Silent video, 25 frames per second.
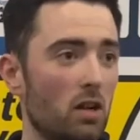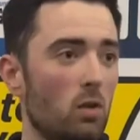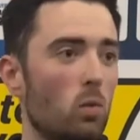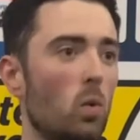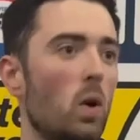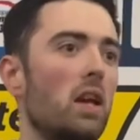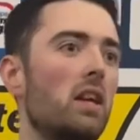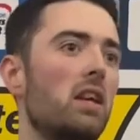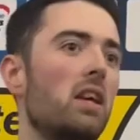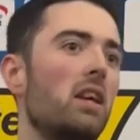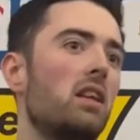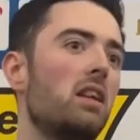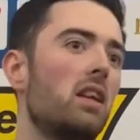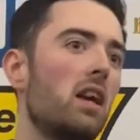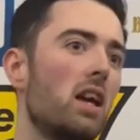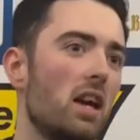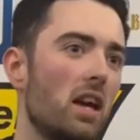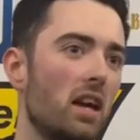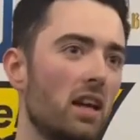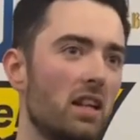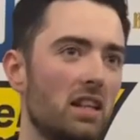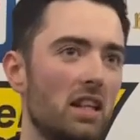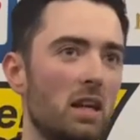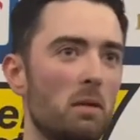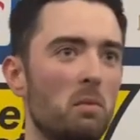a wedding.
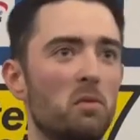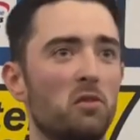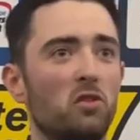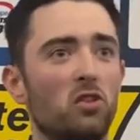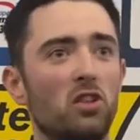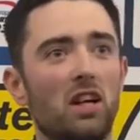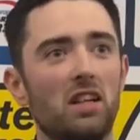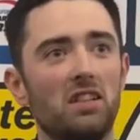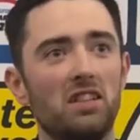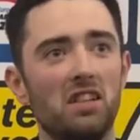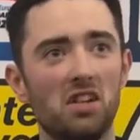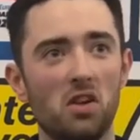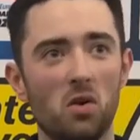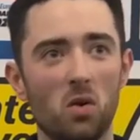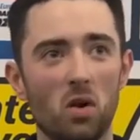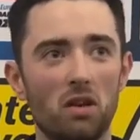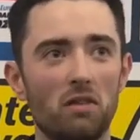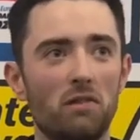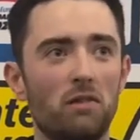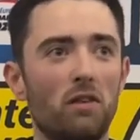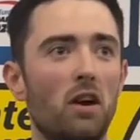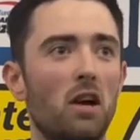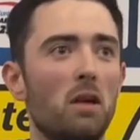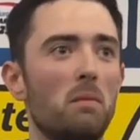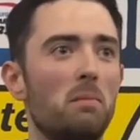The year before that I didn't
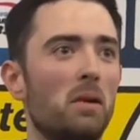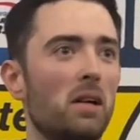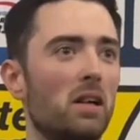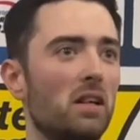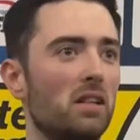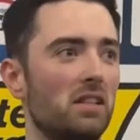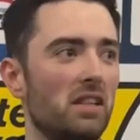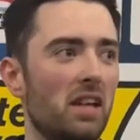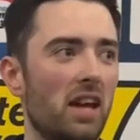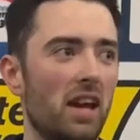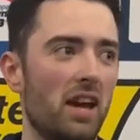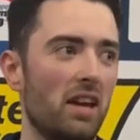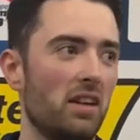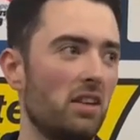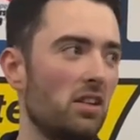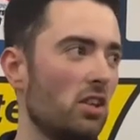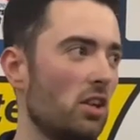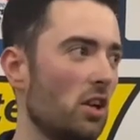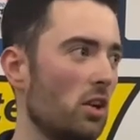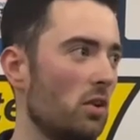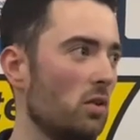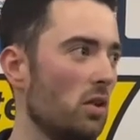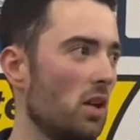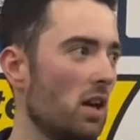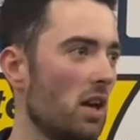qualify, but yeah, you
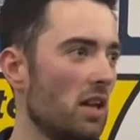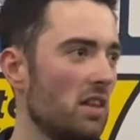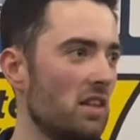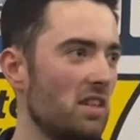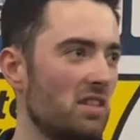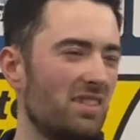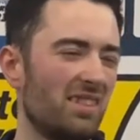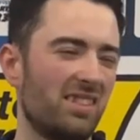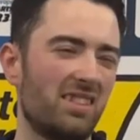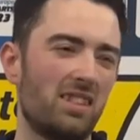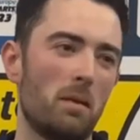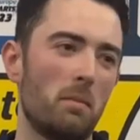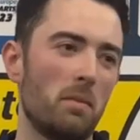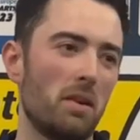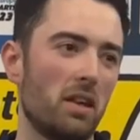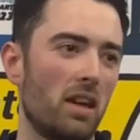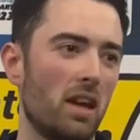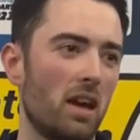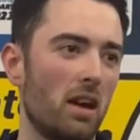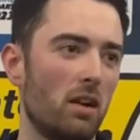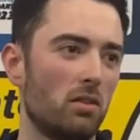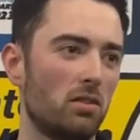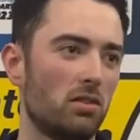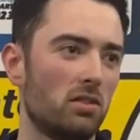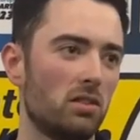know, this is something
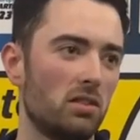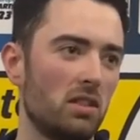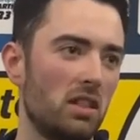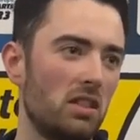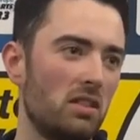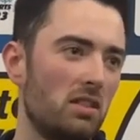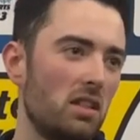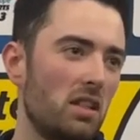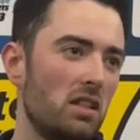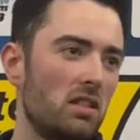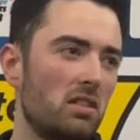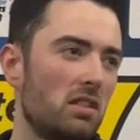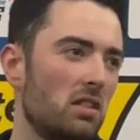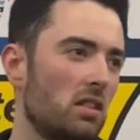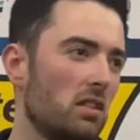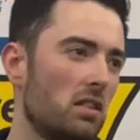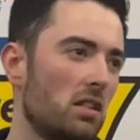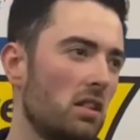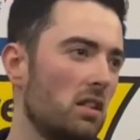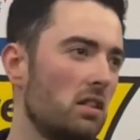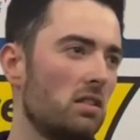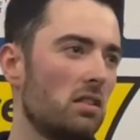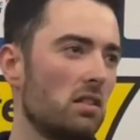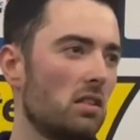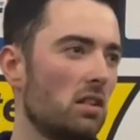else. These
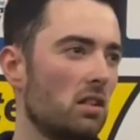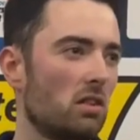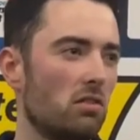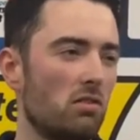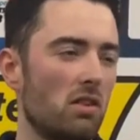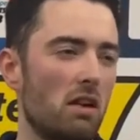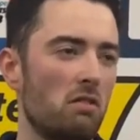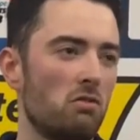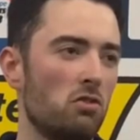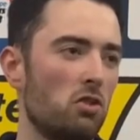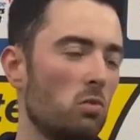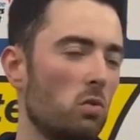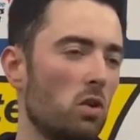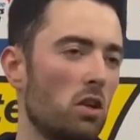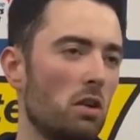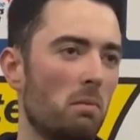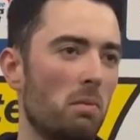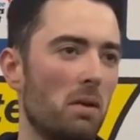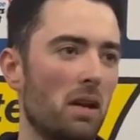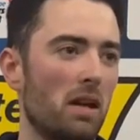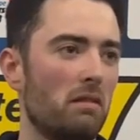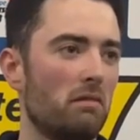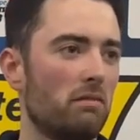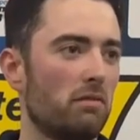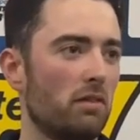are the crowds you want to
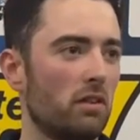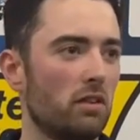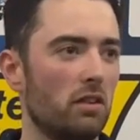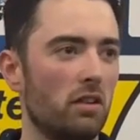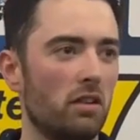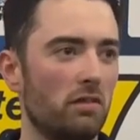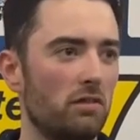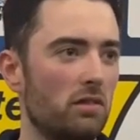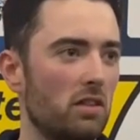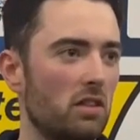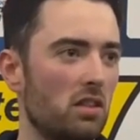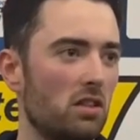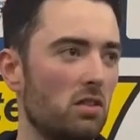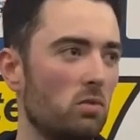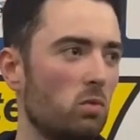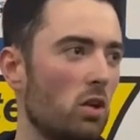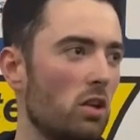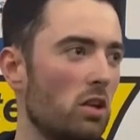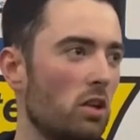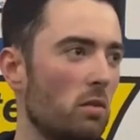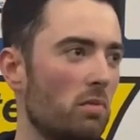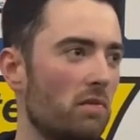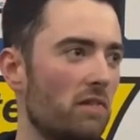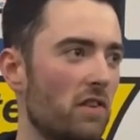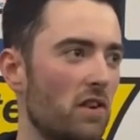play in front of. This is why
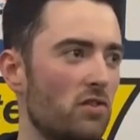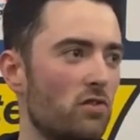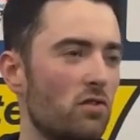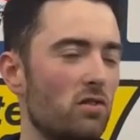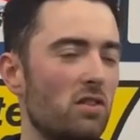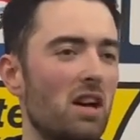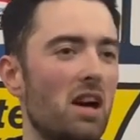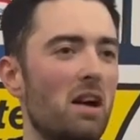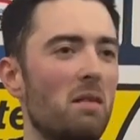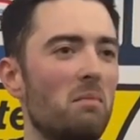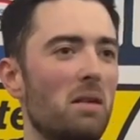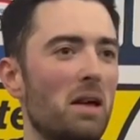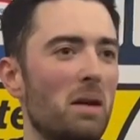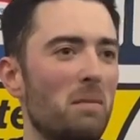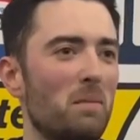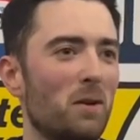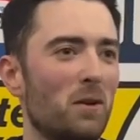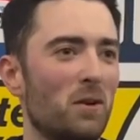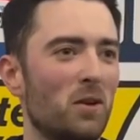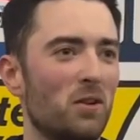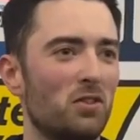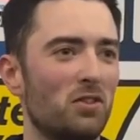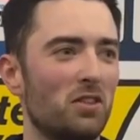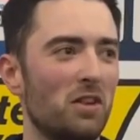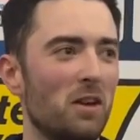you're a professional dart player,
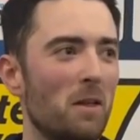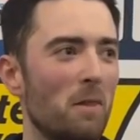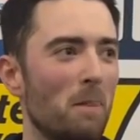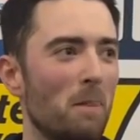because,